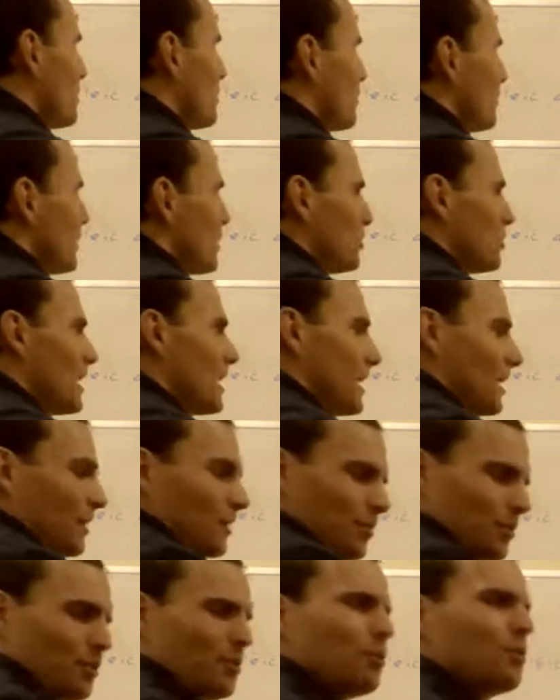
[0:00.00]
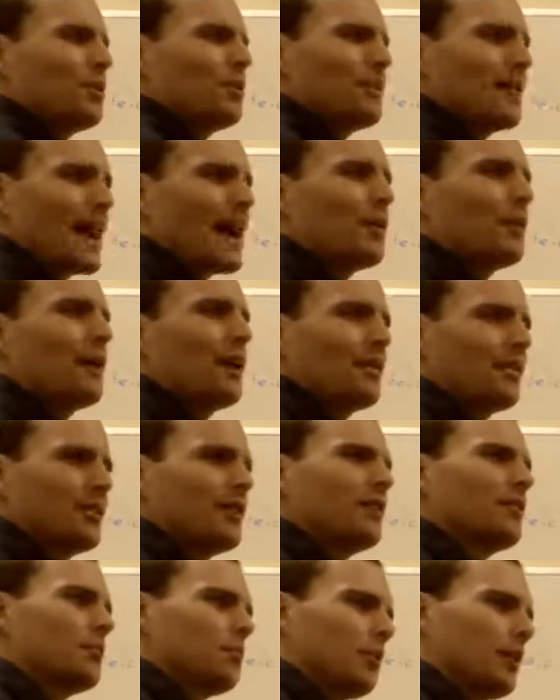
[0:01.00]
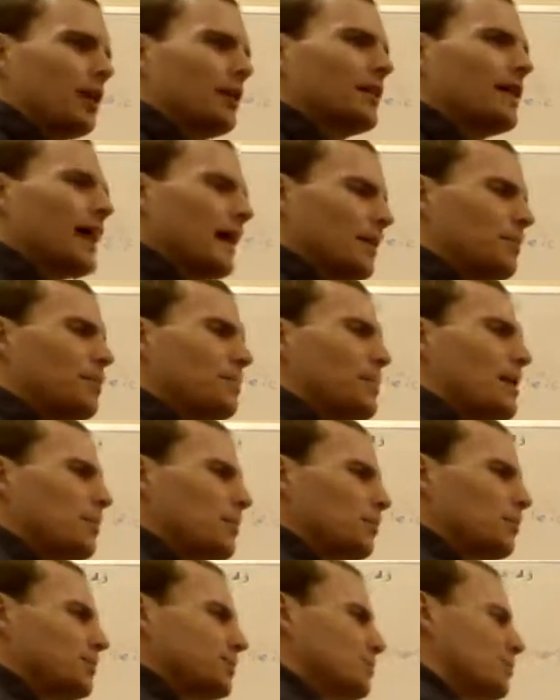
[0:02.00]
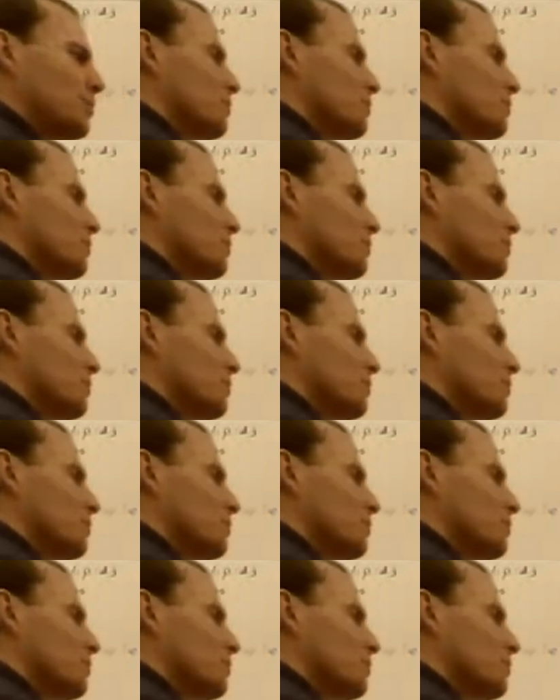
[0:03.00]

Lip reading: that it was linolenic. You can do it that way. If it doesn't work, that could be memorable